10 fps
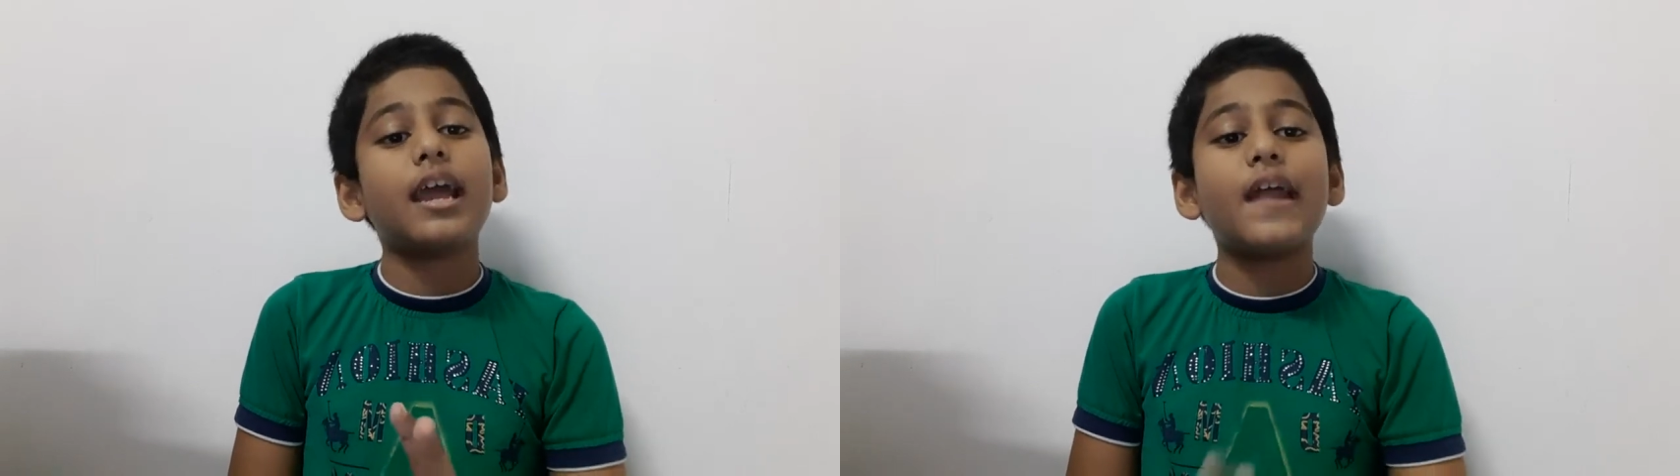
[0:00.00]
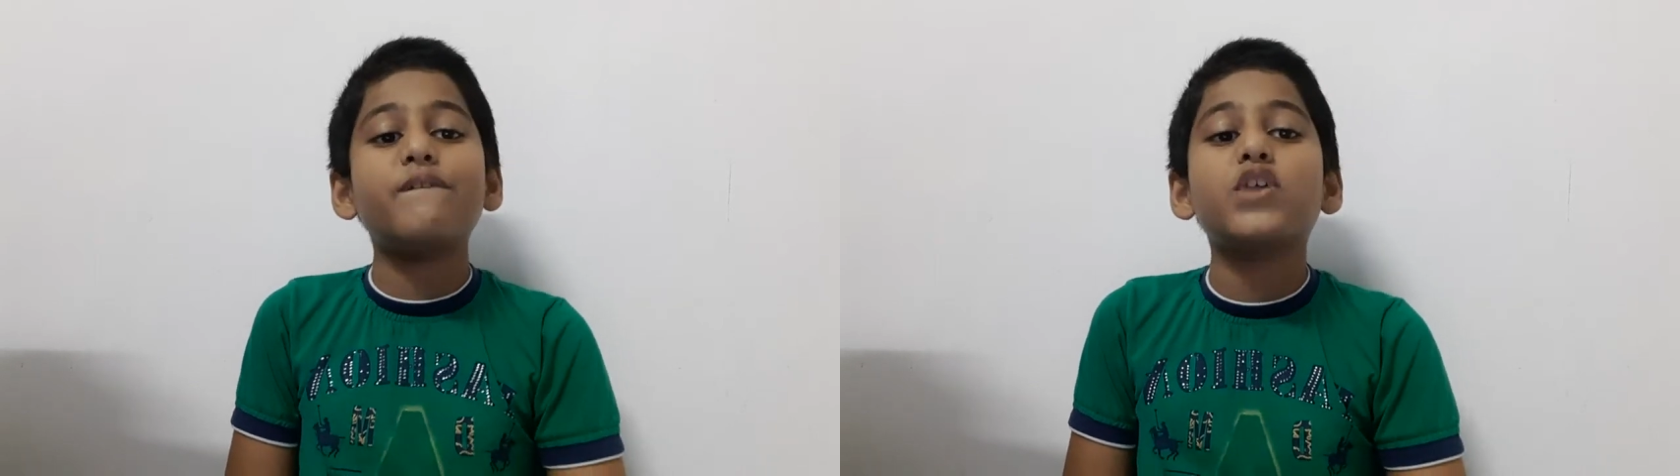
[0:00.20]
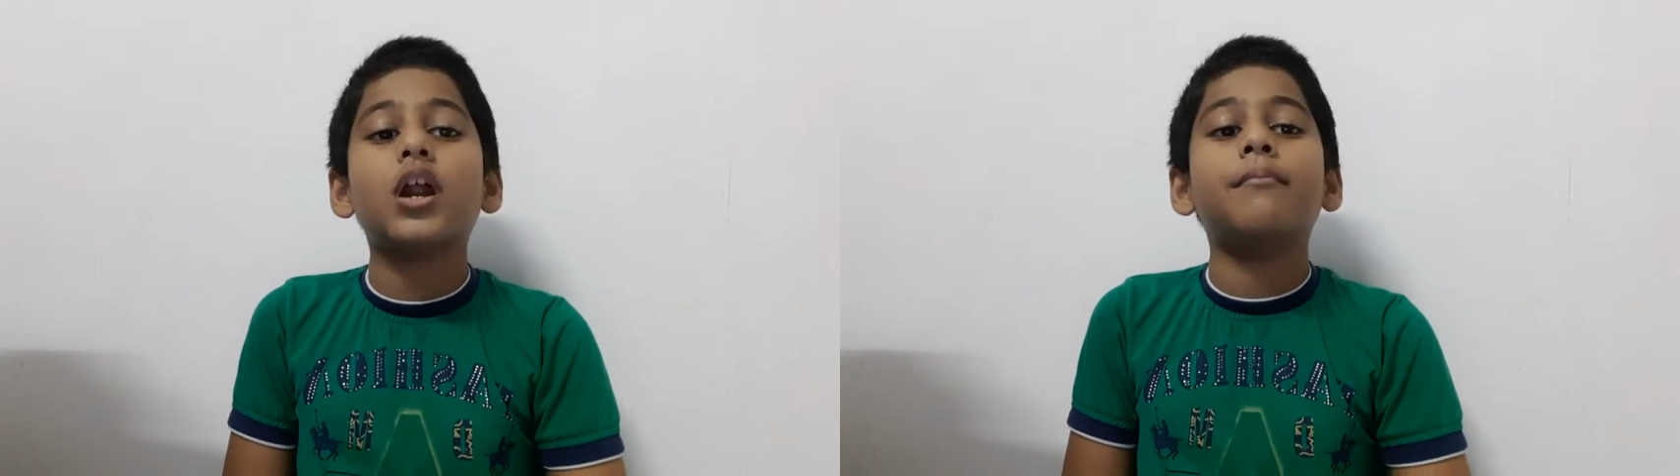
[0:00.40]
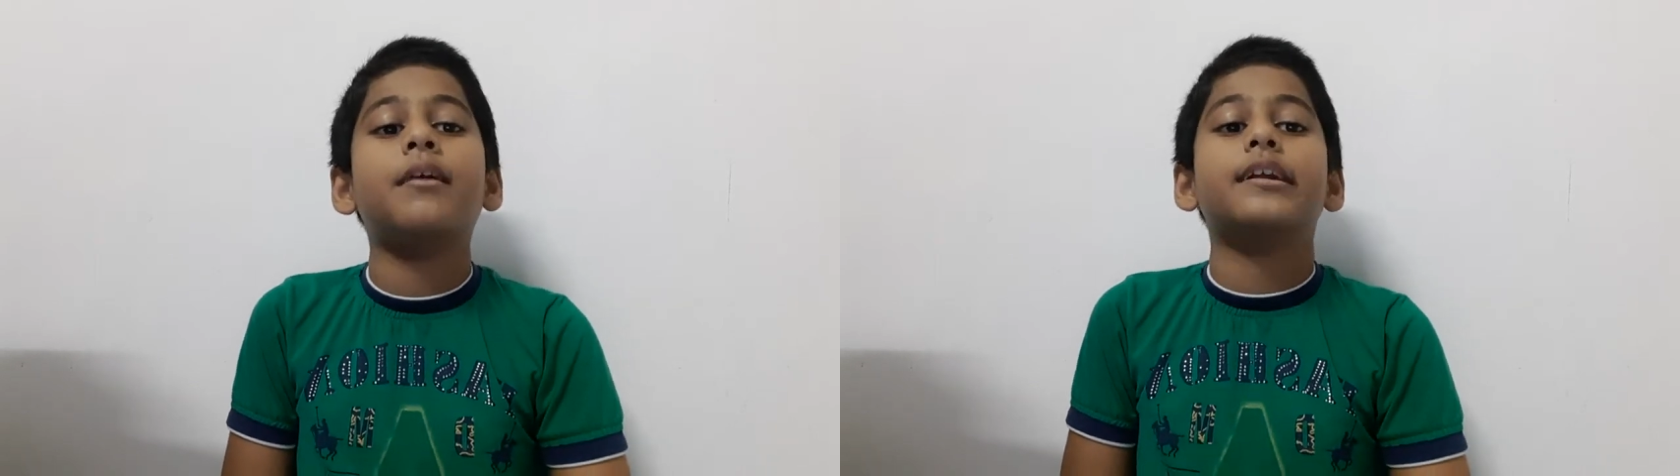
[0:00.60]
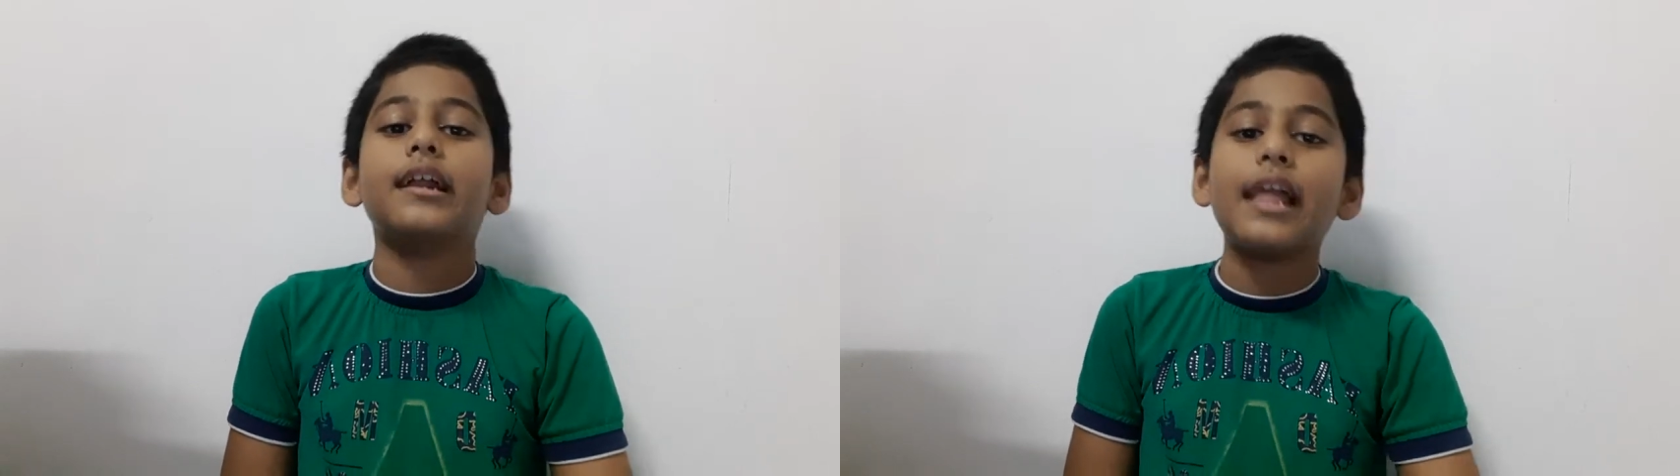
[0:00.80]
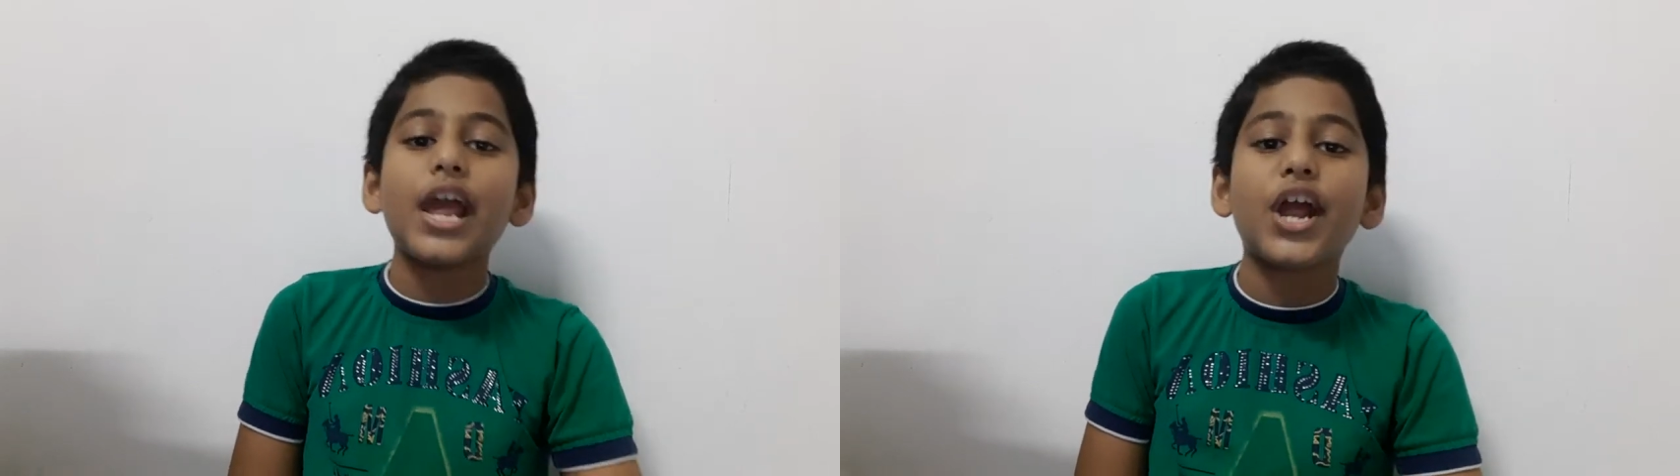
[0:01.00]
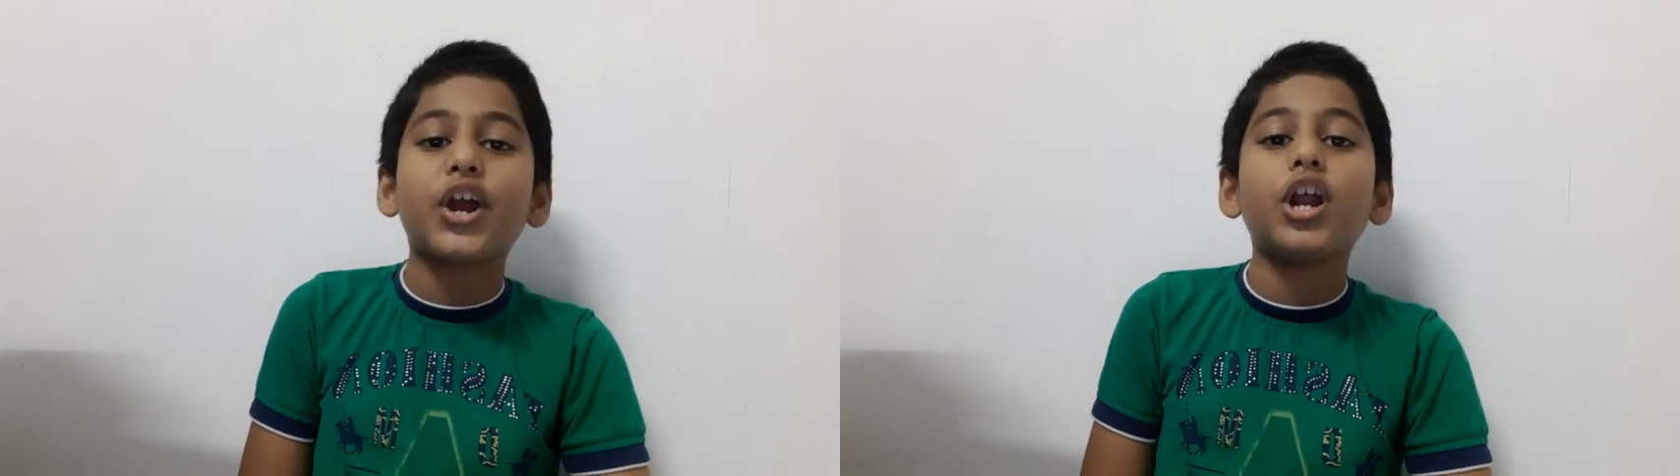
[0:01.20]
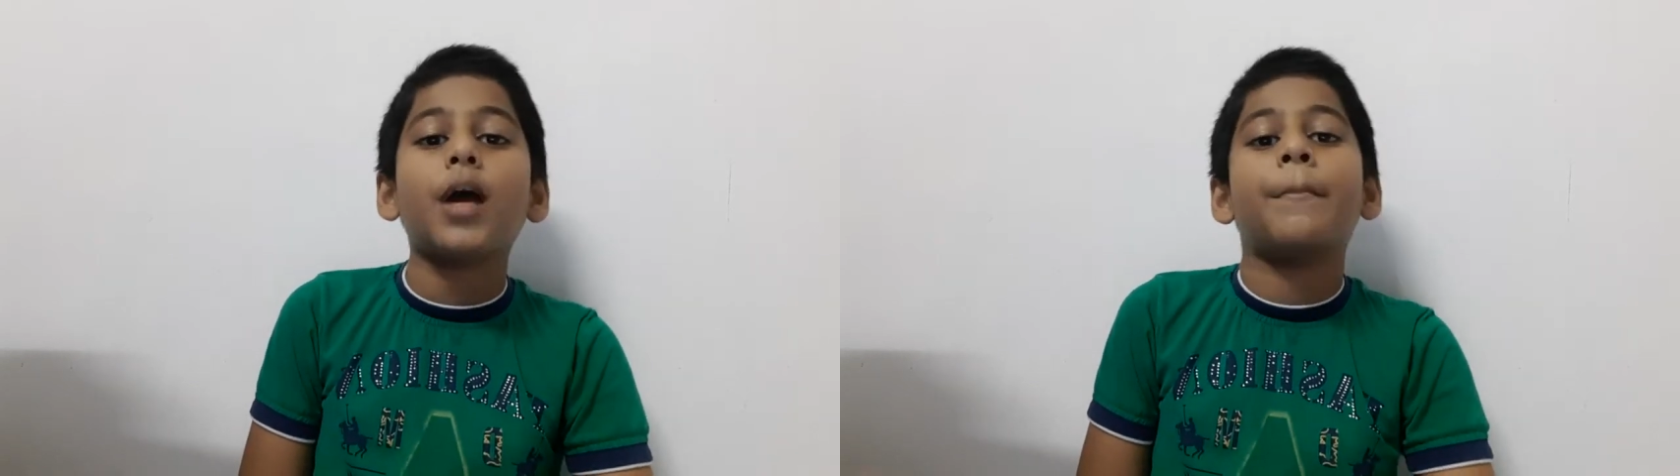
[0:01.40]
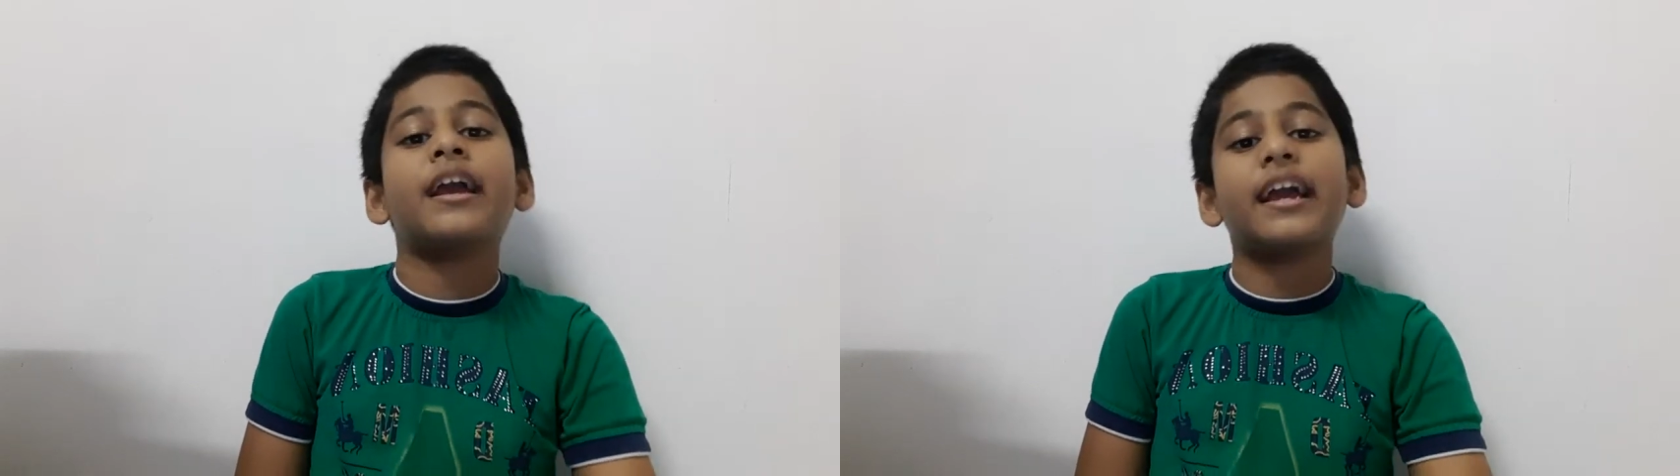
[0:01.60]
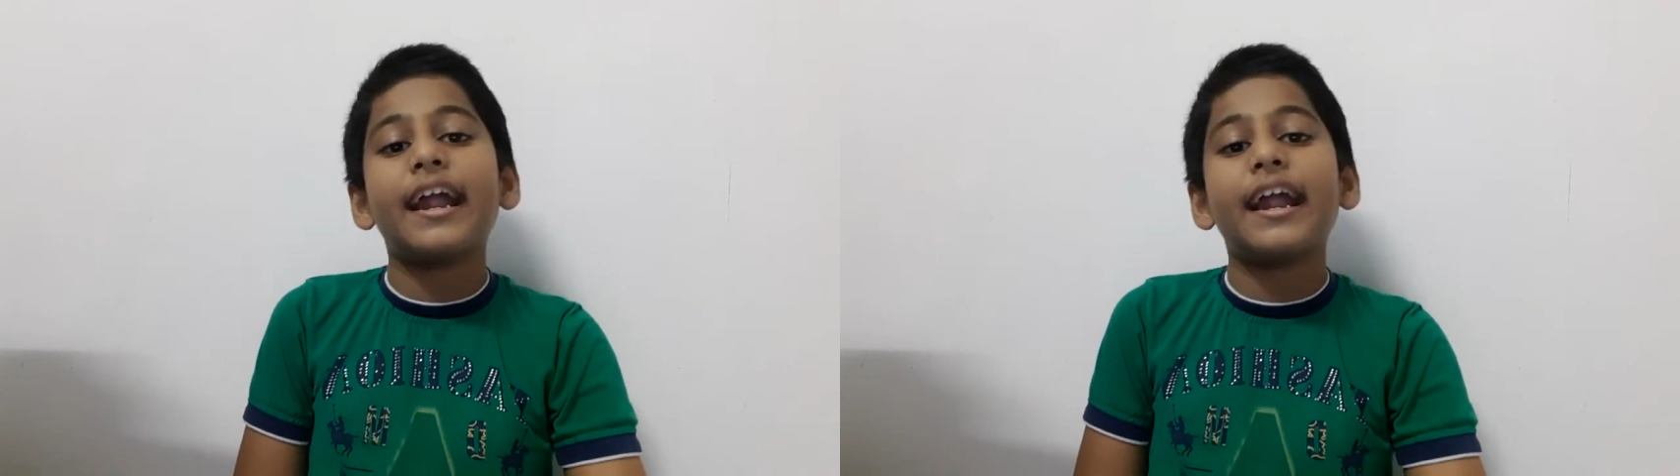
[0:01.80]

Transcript: environmental, economic,